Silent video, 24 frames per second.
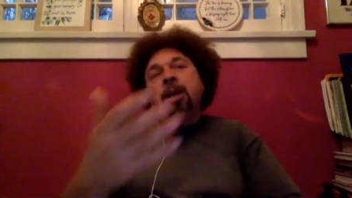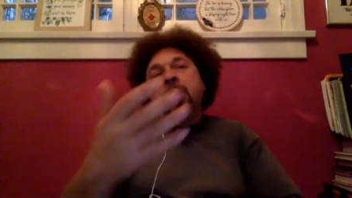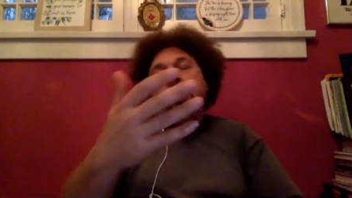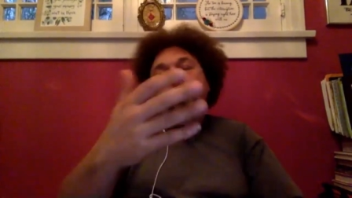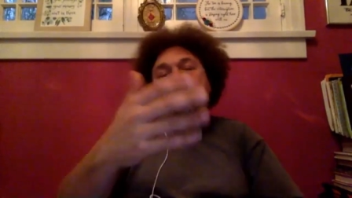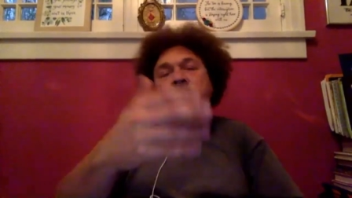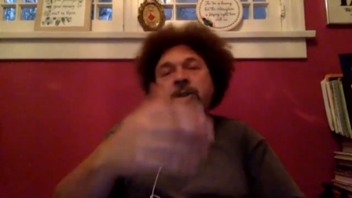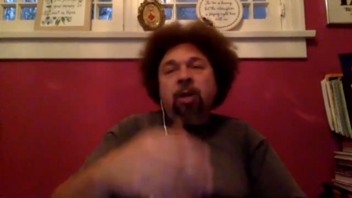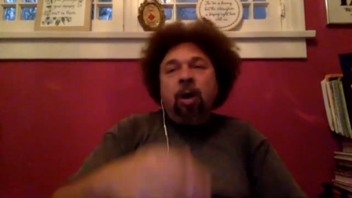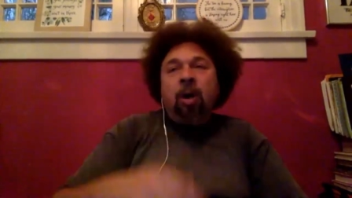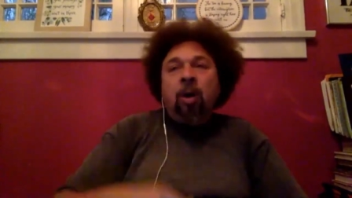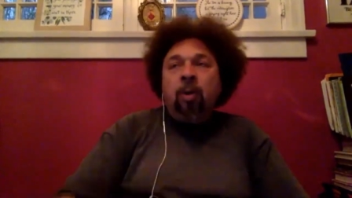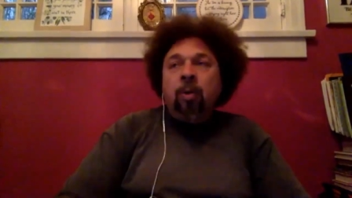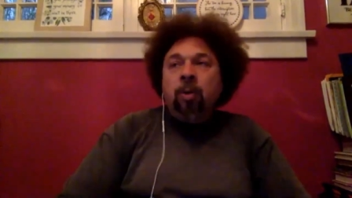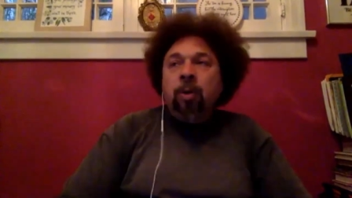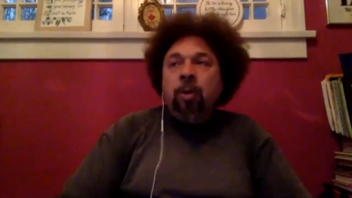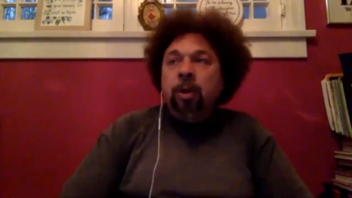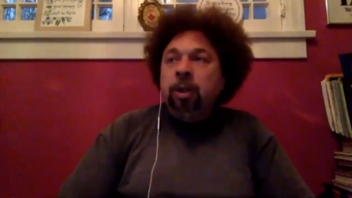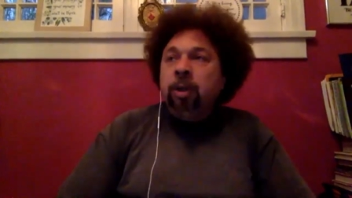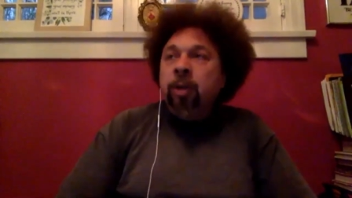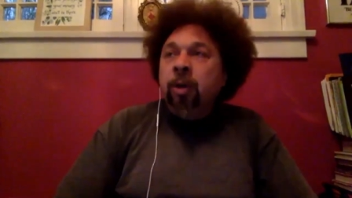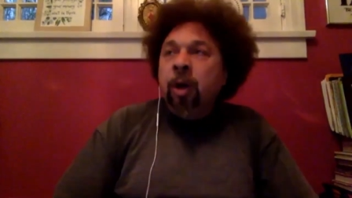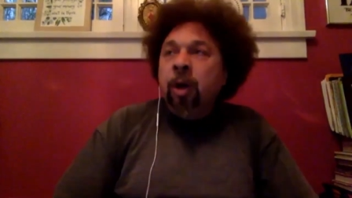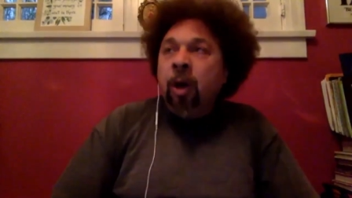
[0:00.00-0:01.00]
So,
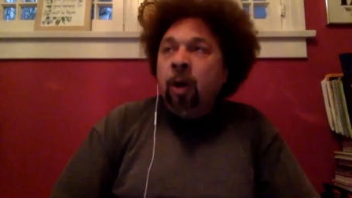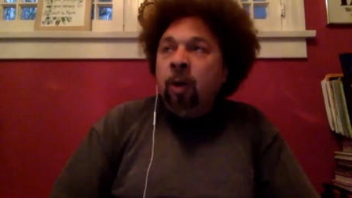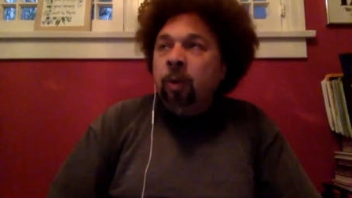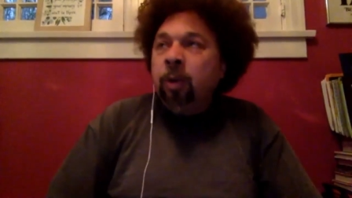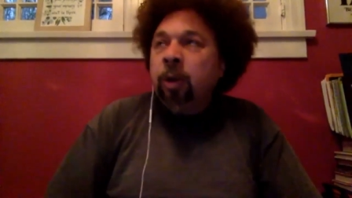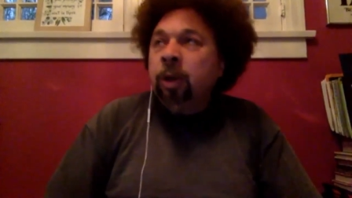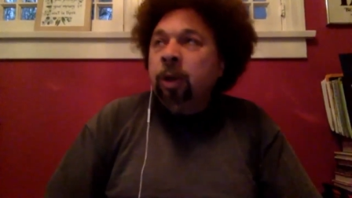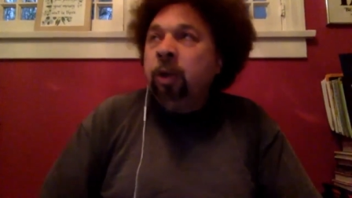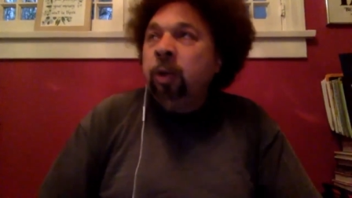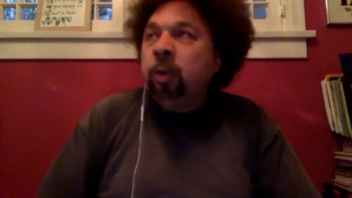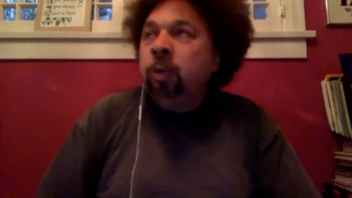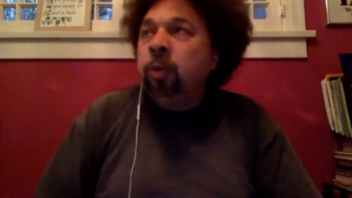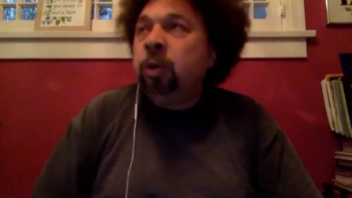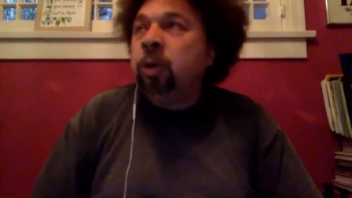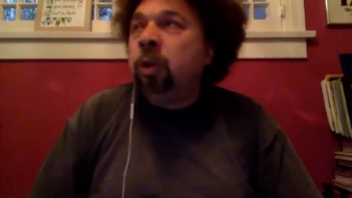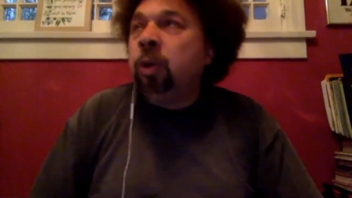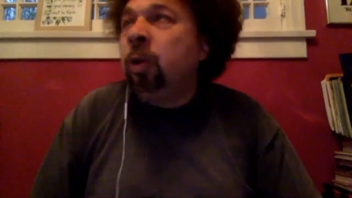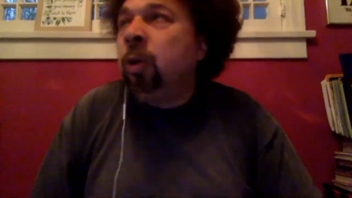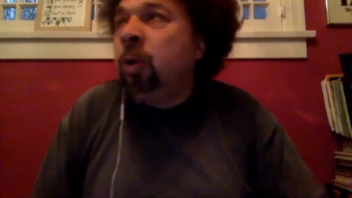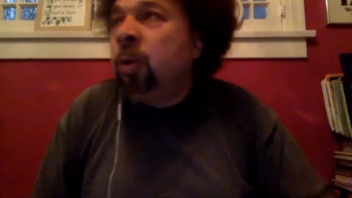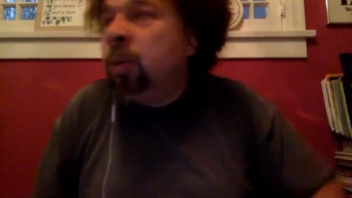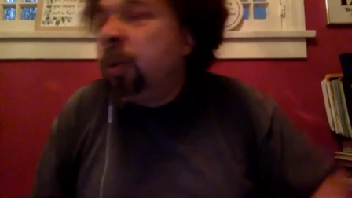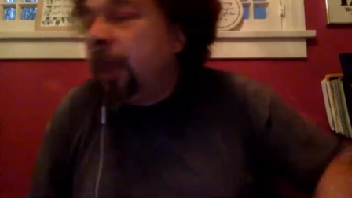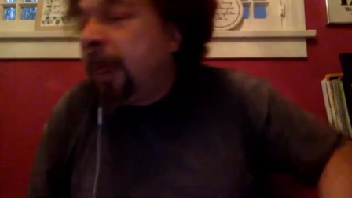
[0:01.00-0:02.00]
you know, you
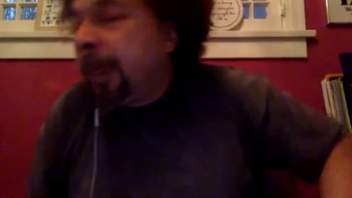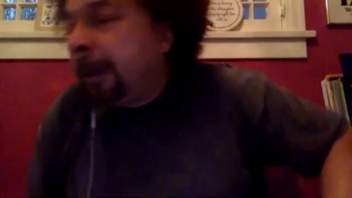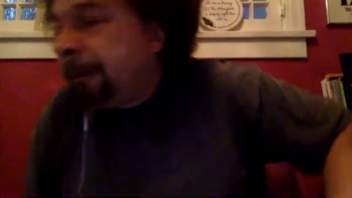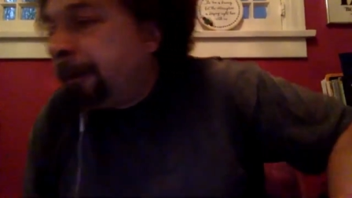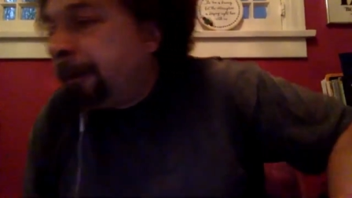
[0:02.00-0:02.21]
do